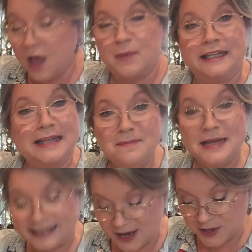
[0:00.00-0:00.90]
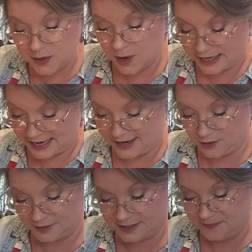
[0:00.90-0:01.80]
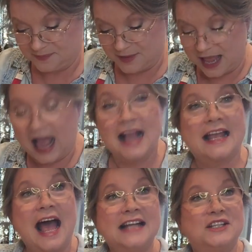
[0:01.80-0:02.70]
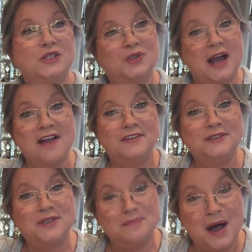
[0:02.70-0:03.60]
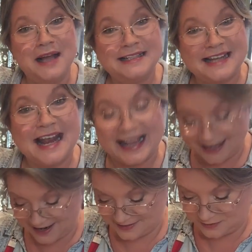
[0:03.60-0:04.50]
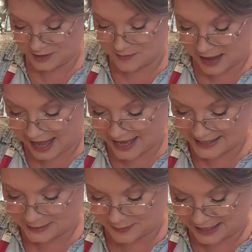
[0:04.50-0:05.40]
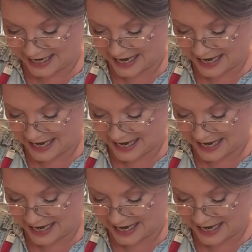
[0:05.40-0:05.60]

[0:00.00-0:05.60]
But let me tell you what else. I got to travel to Montana with my husband.